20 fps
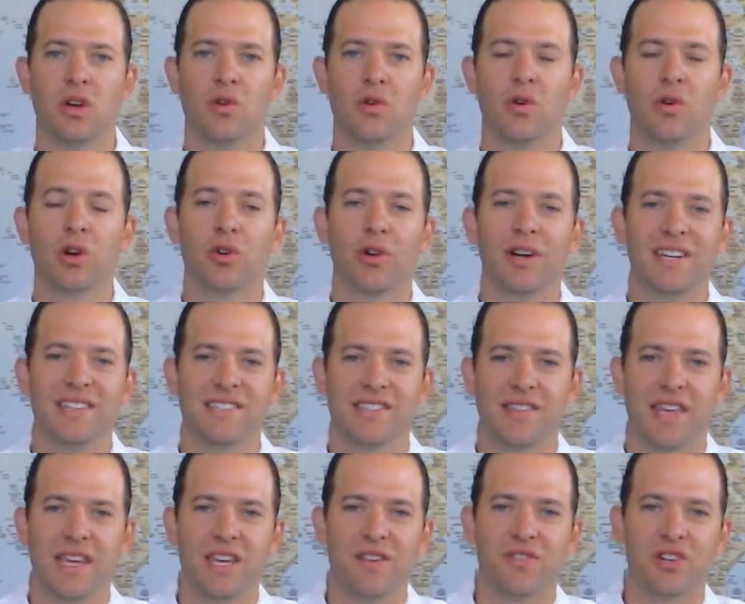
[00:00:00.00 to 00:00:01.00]
Well, greetings and
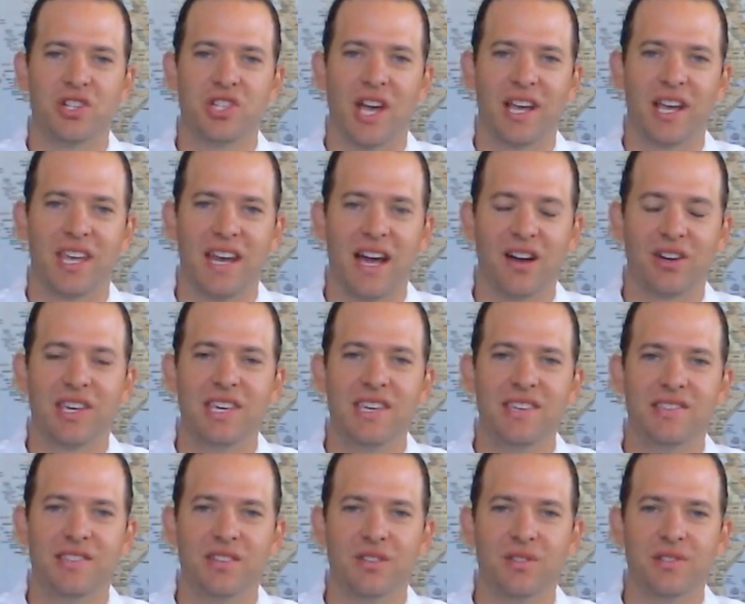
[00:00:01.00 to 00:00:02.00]
thank you for checking out
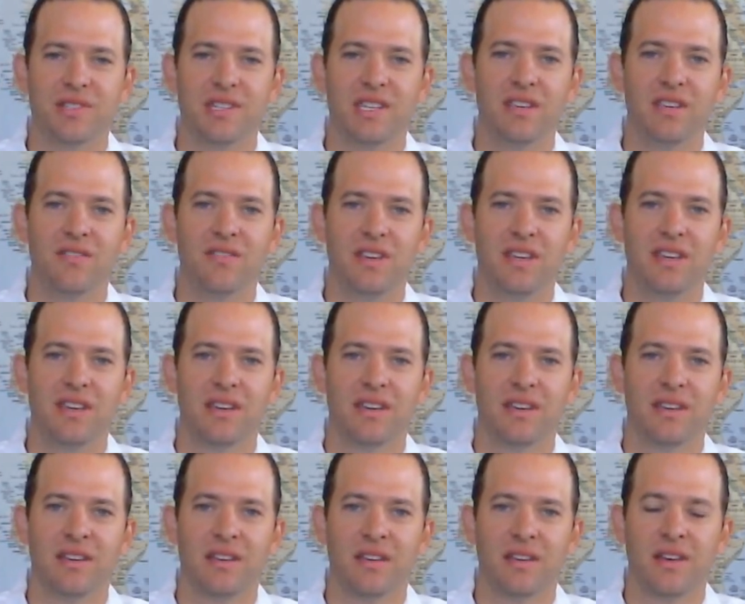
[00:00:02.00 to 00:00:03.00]
Keystone TV.
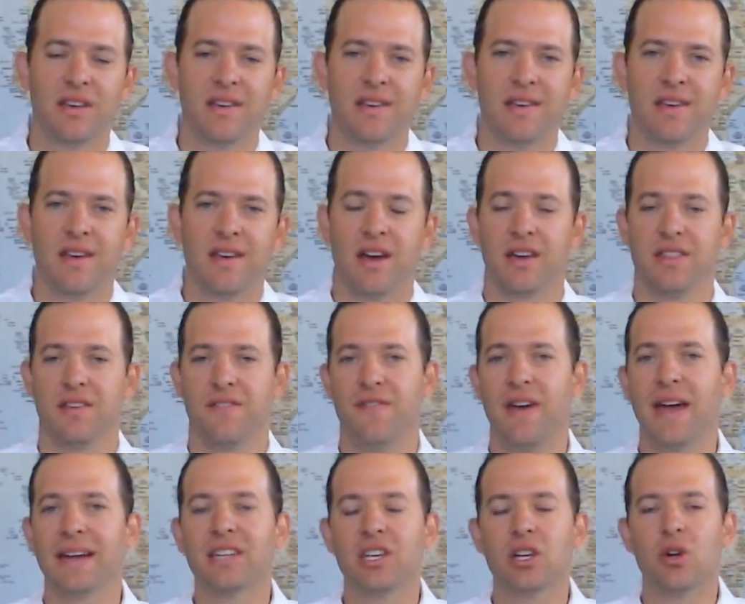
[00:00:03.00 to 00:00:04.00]
The
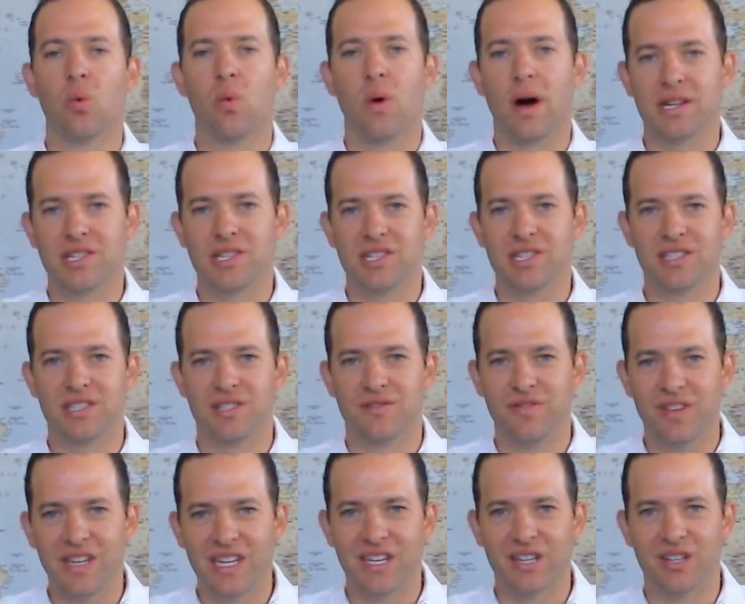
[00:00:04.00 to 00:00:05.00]
fact that you're watching this
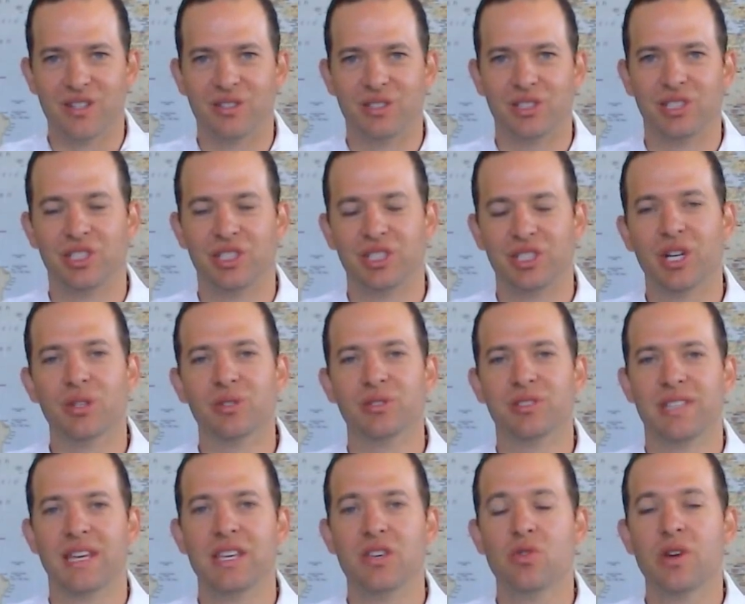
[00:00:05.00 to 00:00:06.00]
video shows
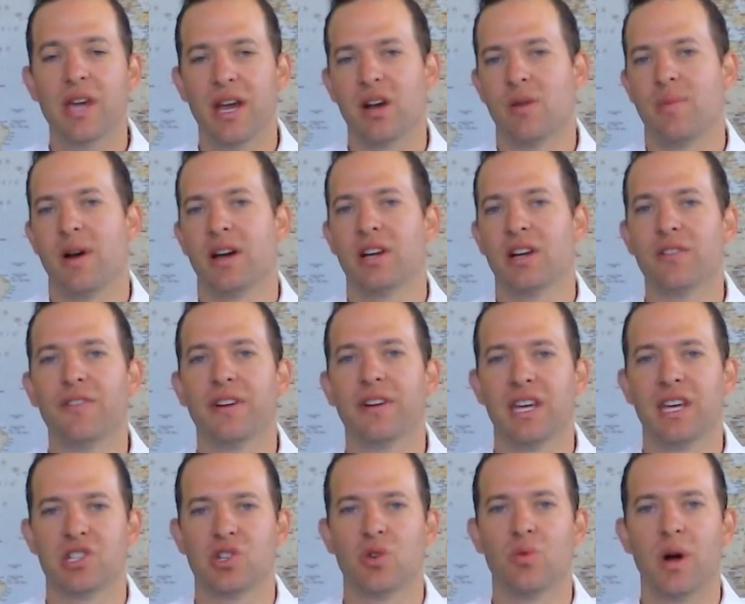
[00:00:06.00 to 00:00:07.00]
that you care about your
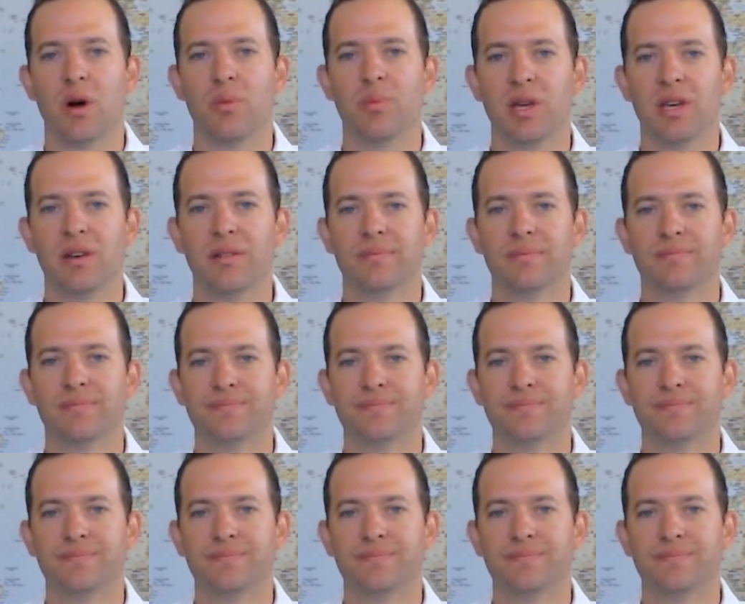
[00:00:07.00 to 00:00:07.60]
financial well-being.